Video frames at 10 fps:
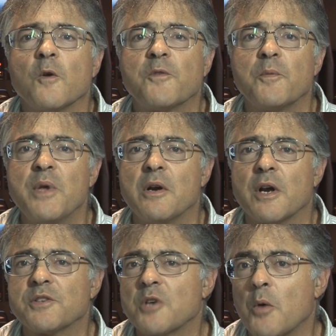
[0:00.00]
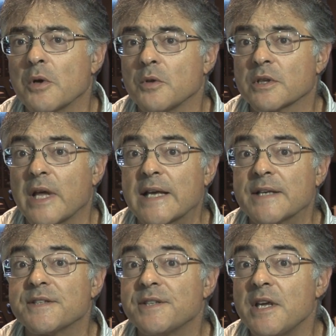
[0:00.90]
So from here I saw what looked like
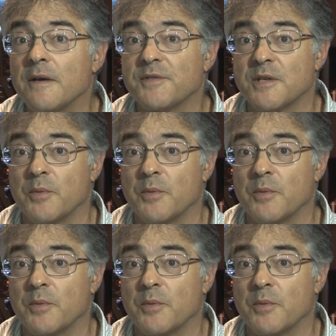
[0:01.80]
a sea of